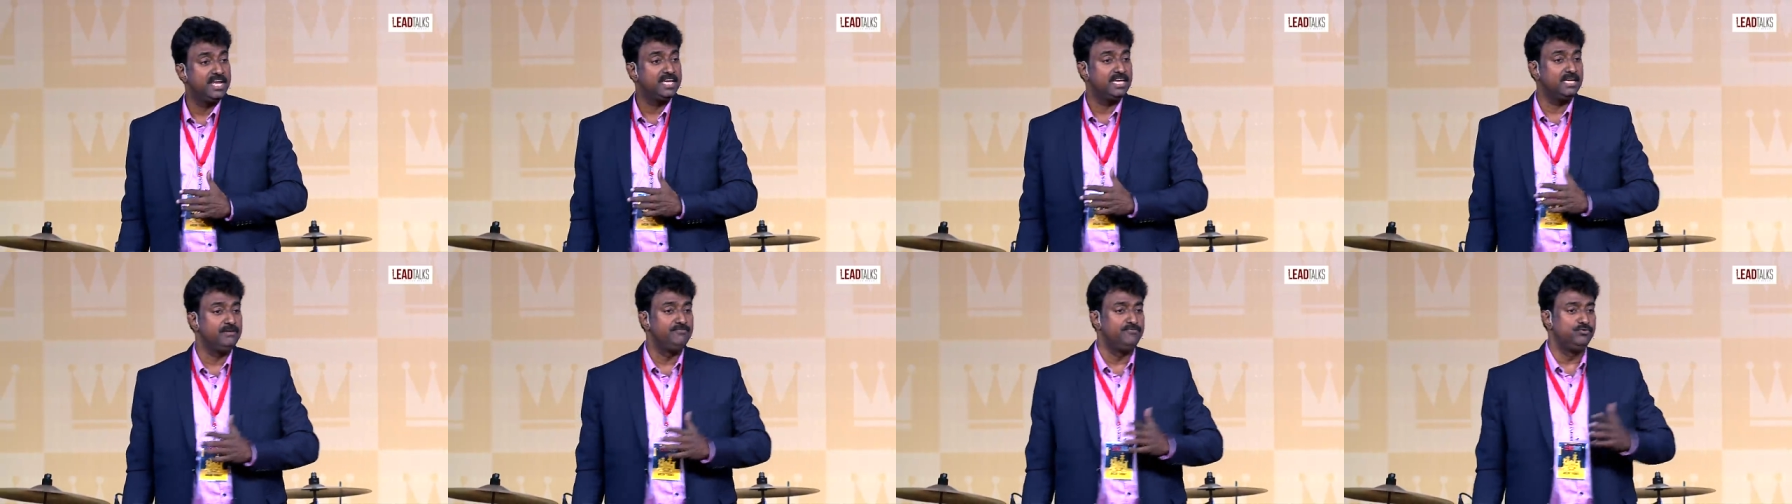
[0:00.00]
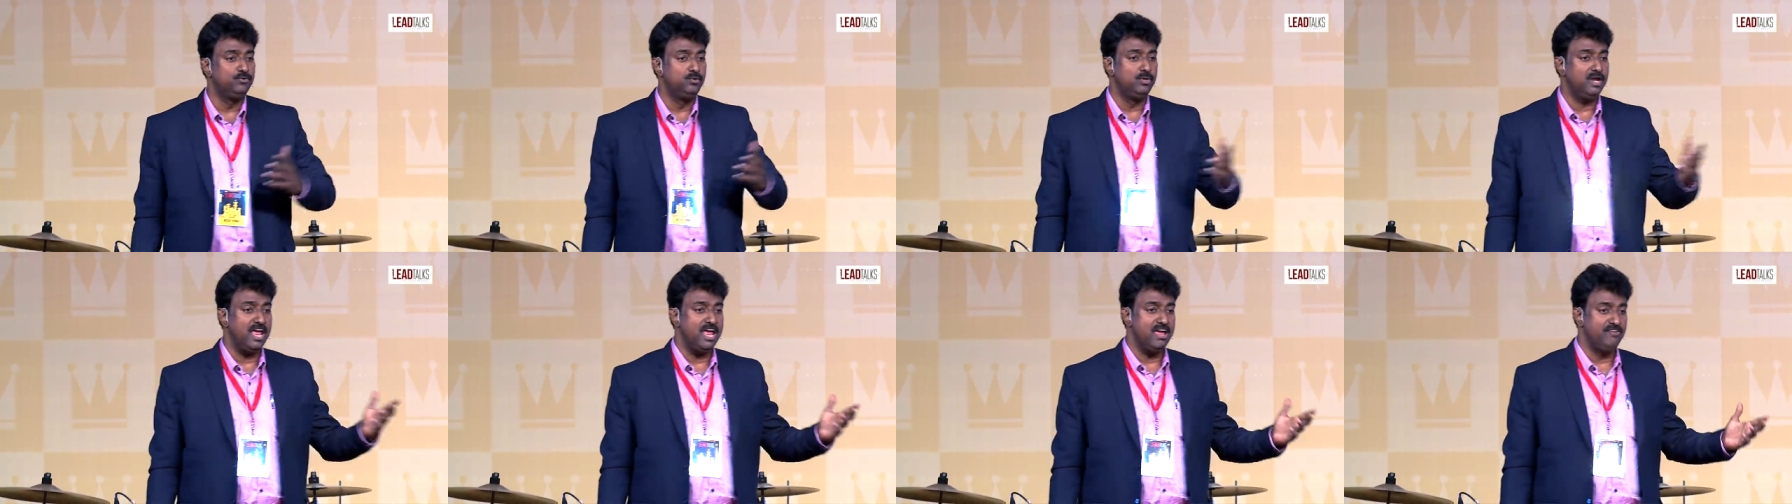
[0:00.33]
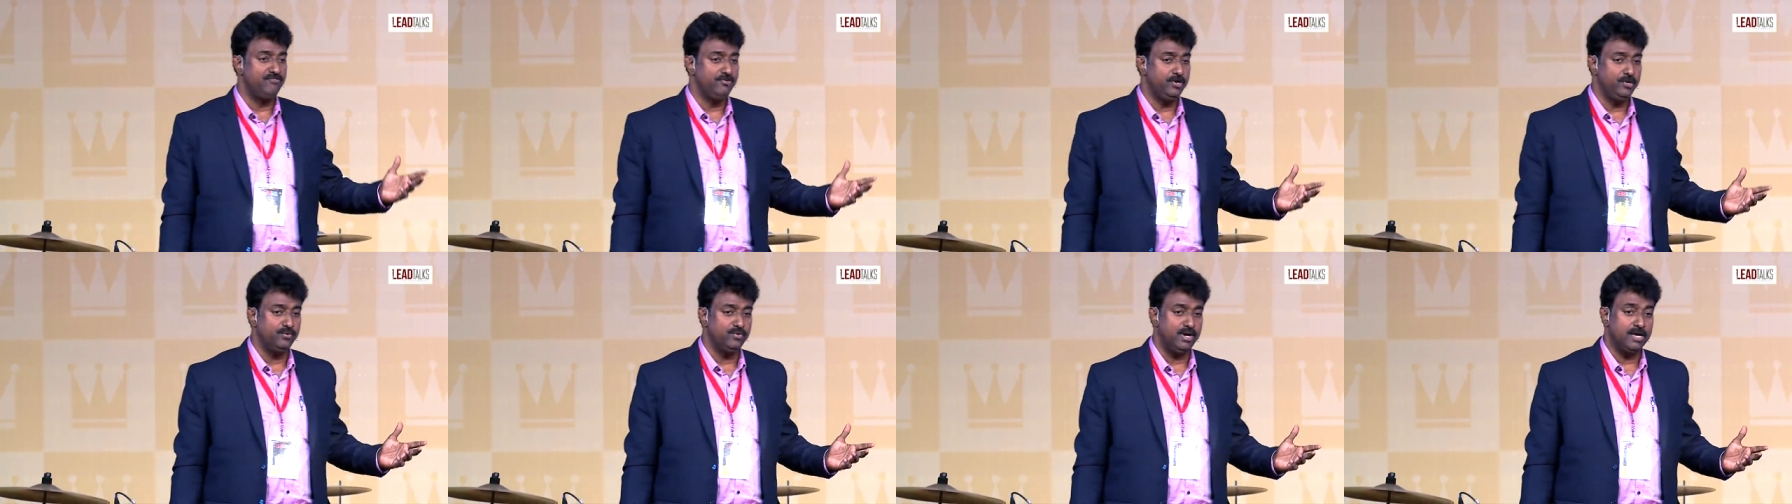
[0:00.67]
can fool
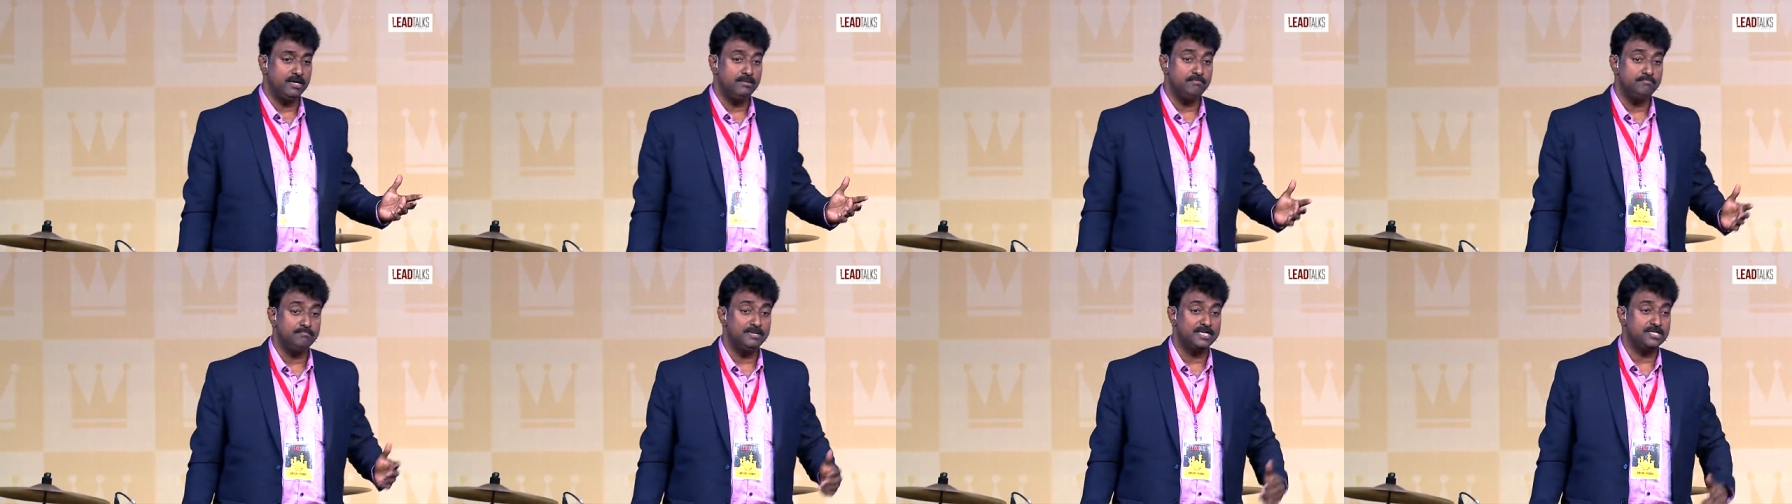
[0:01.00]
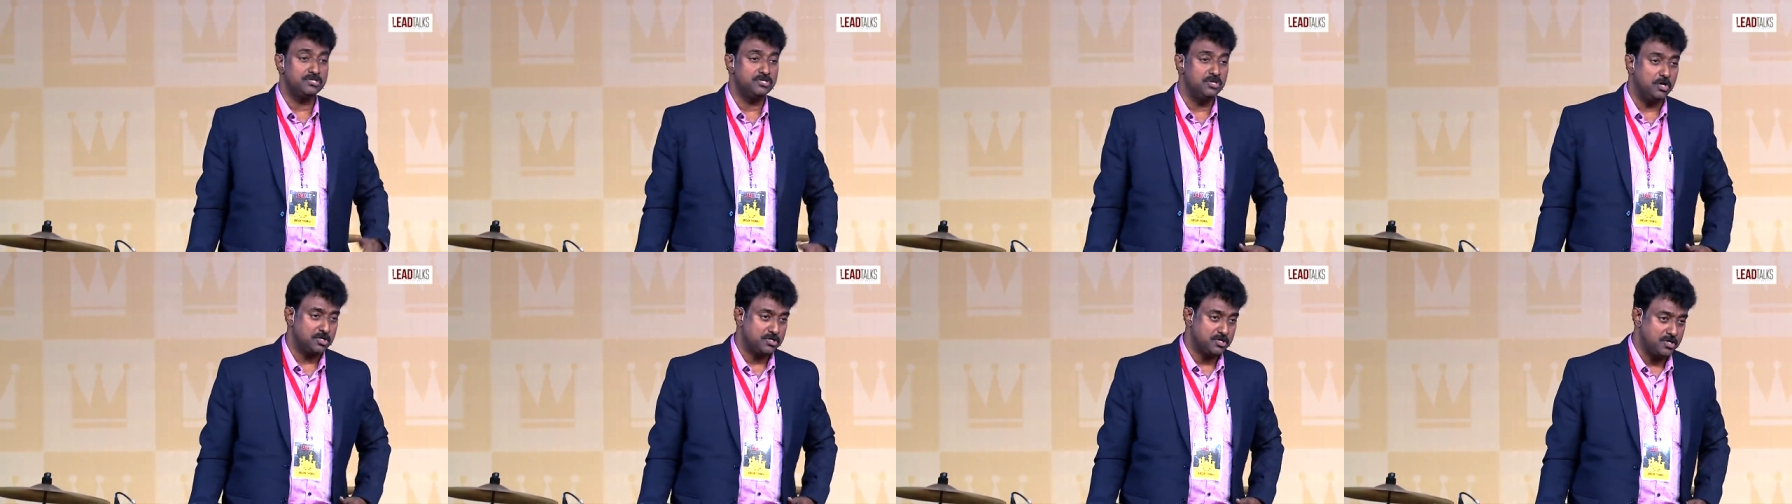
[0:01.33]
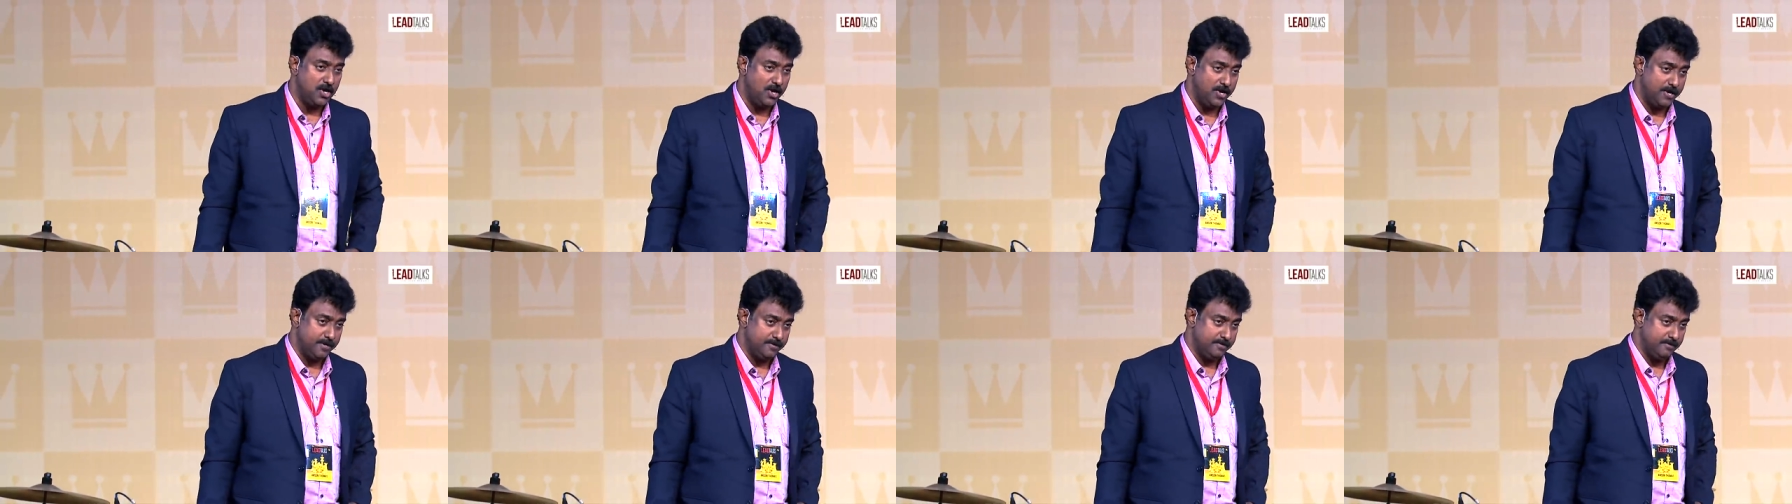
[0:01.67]
everyone, but not
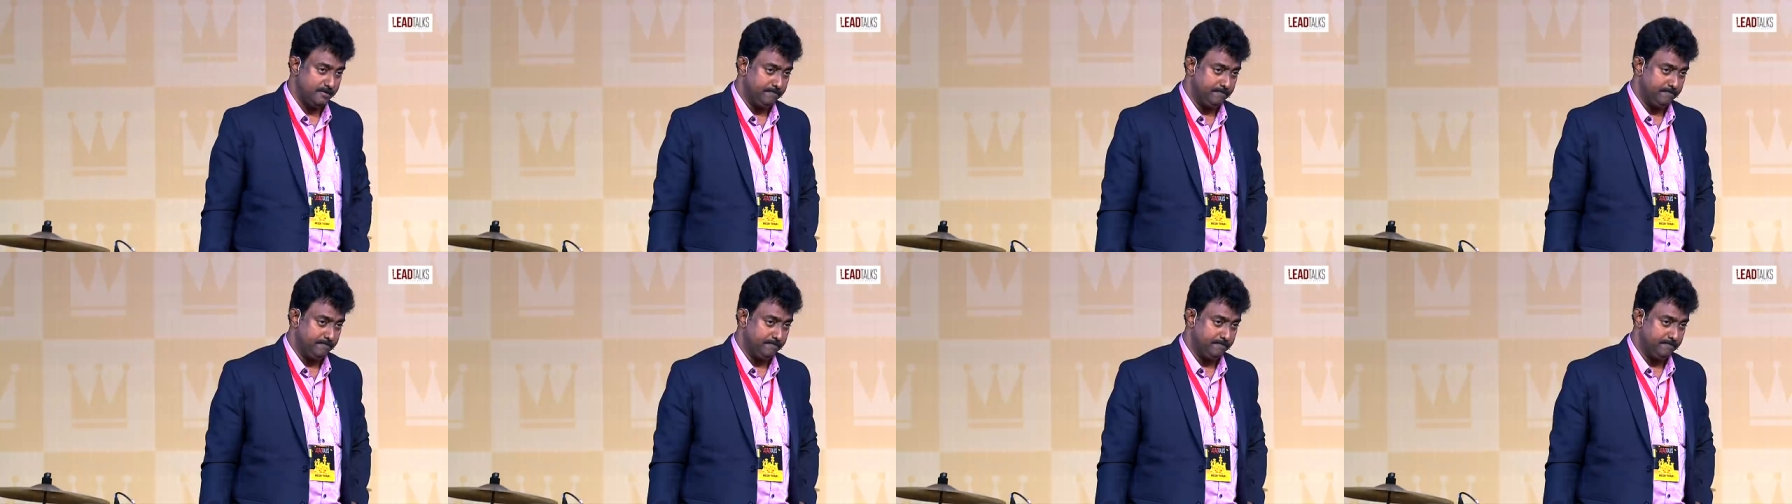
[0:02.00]
God.